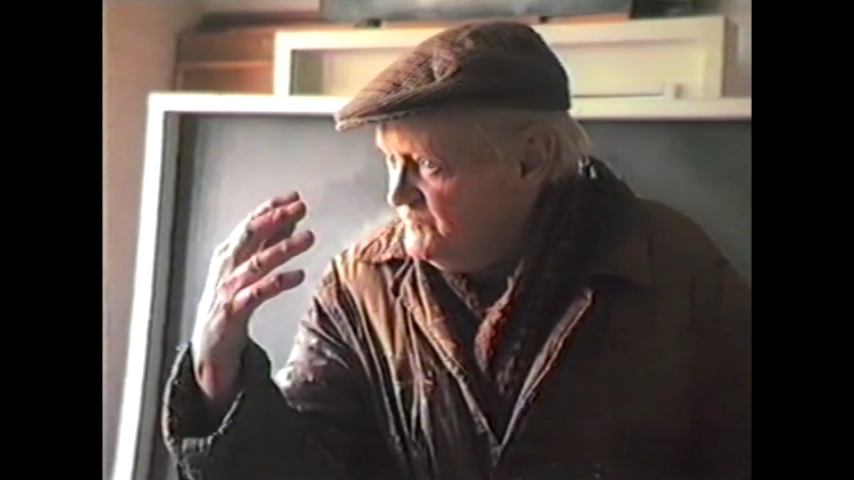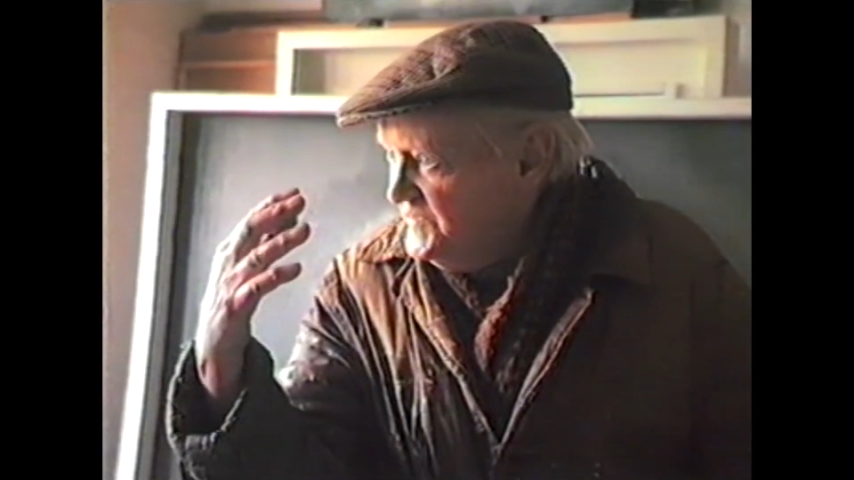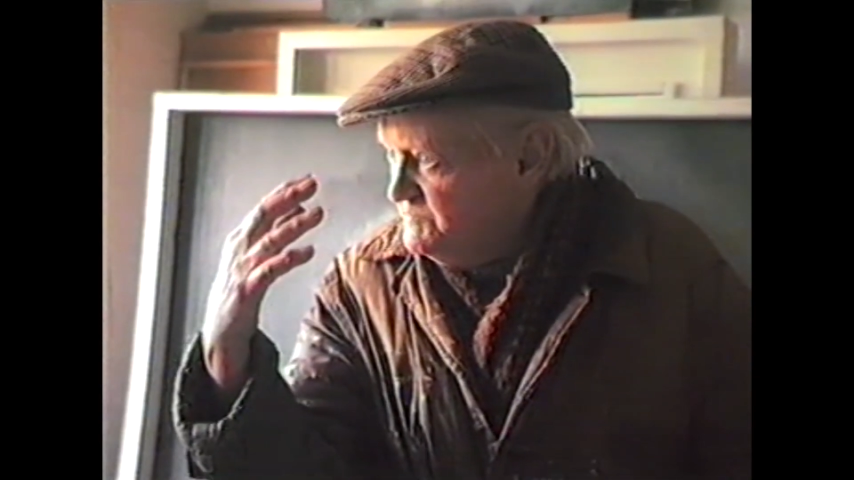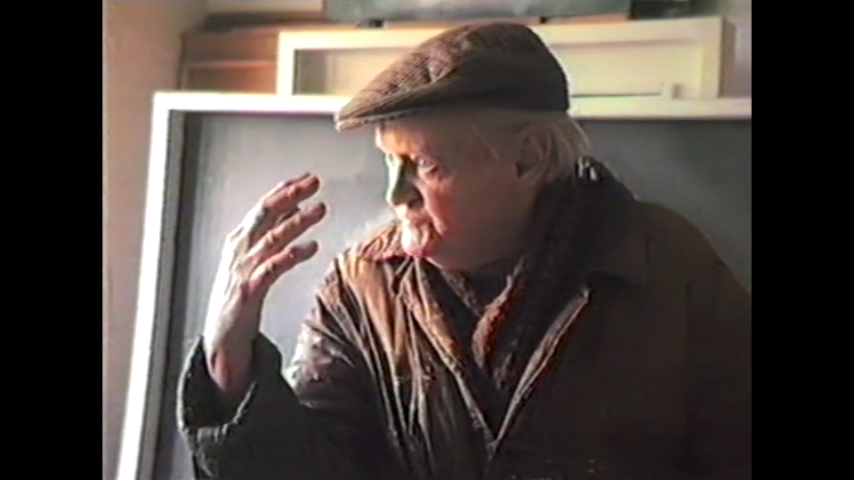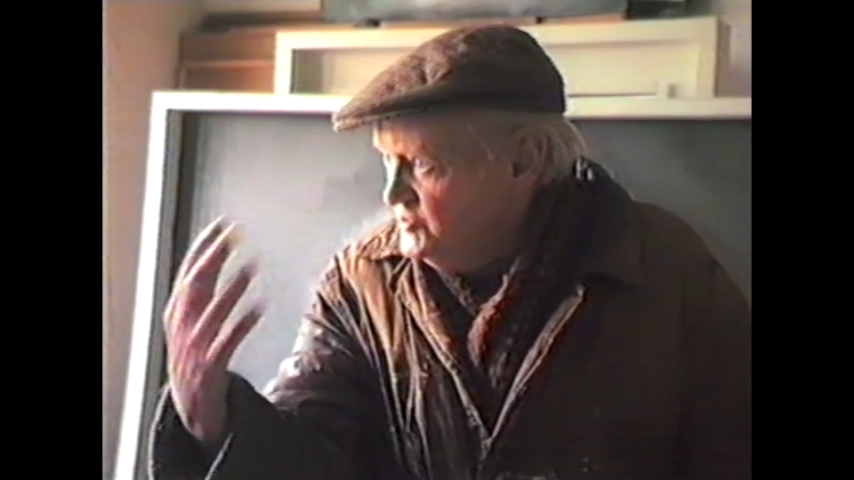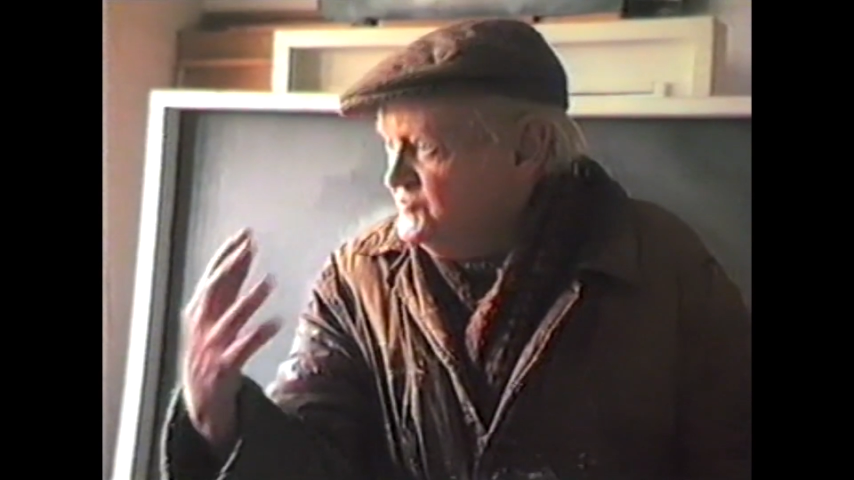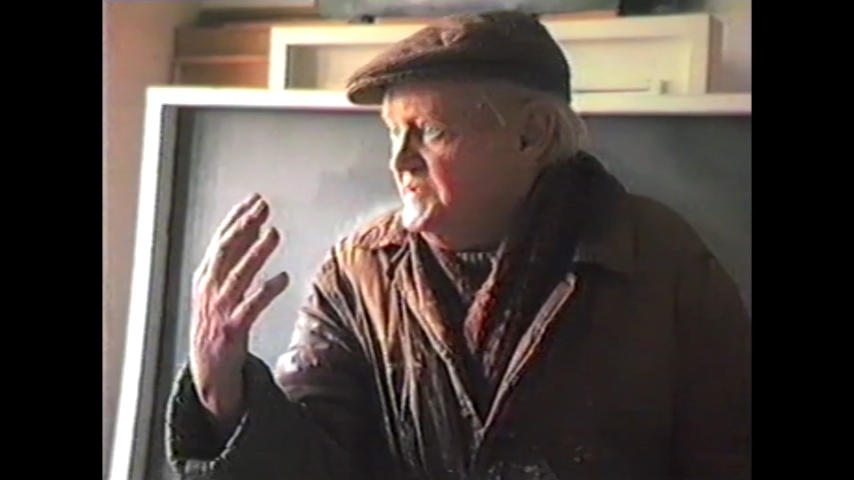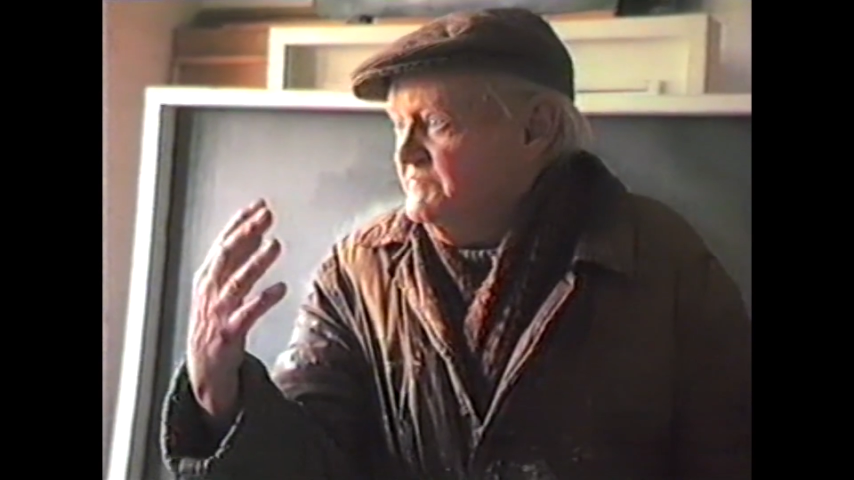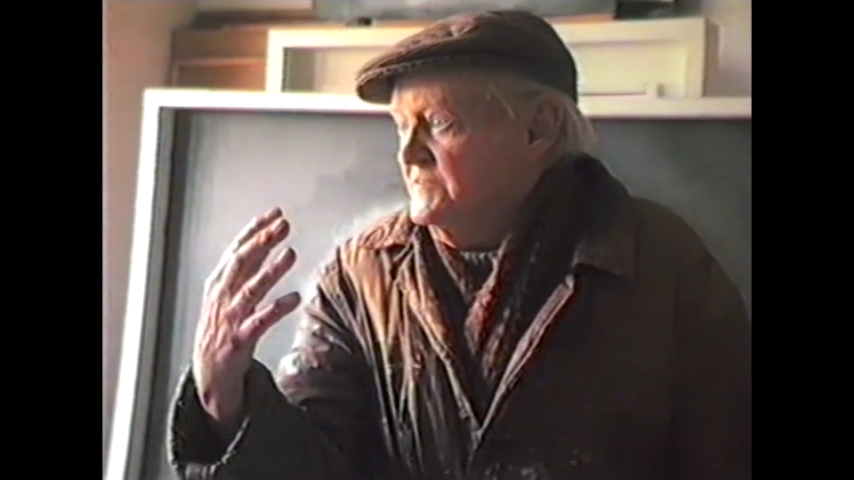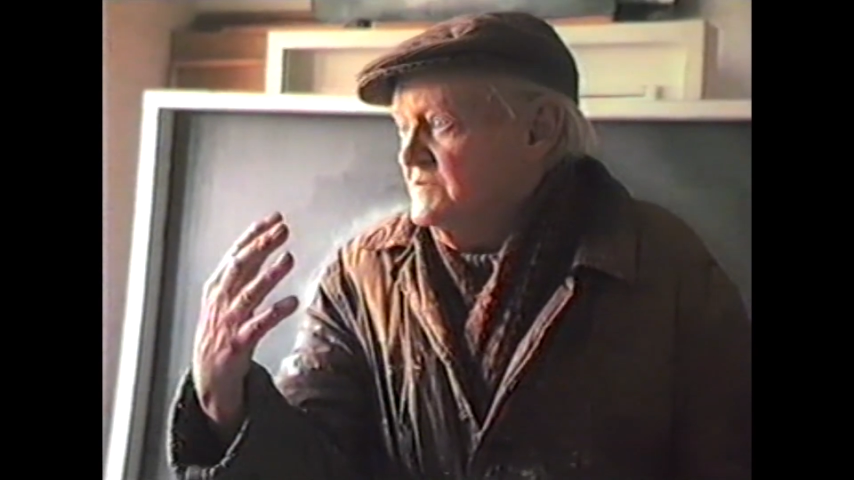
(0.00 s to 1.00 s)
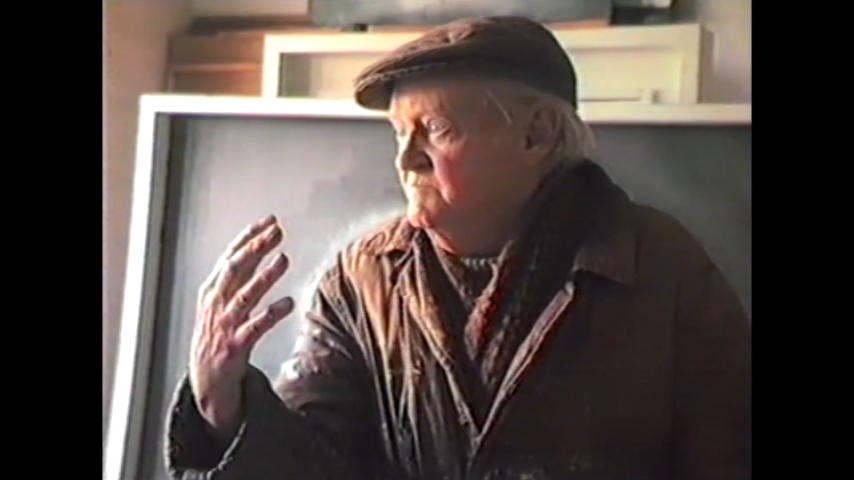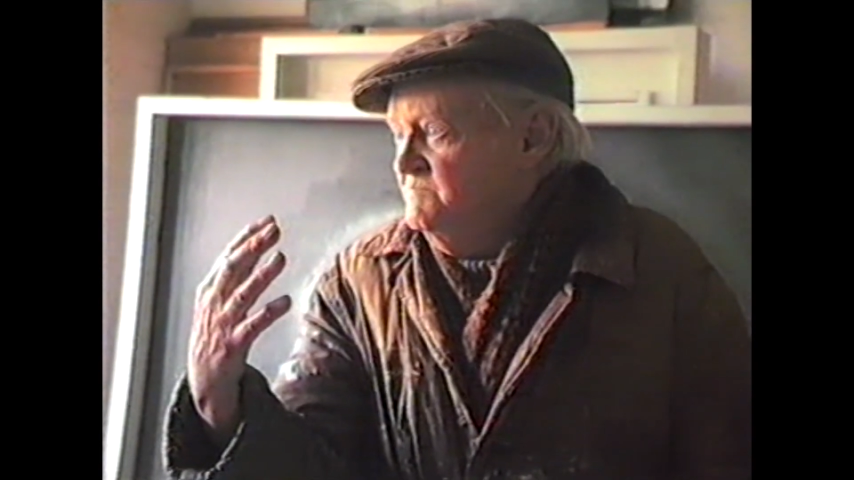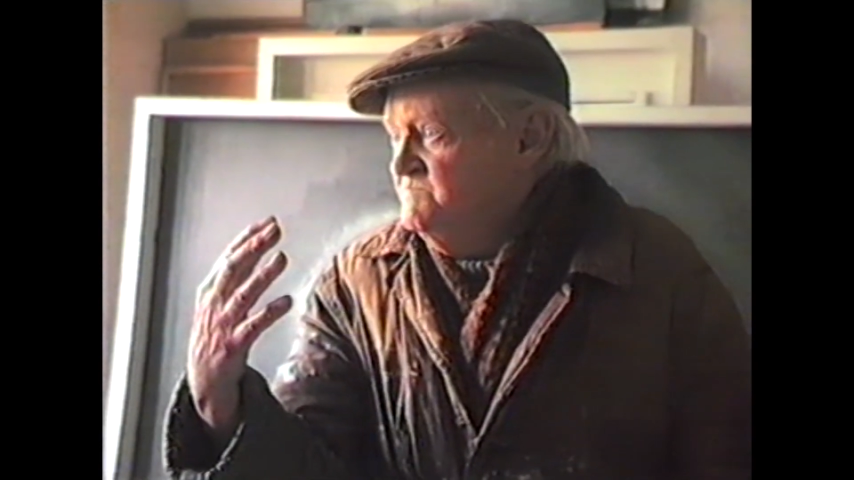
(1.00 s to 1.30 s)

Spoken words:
they're beautiful.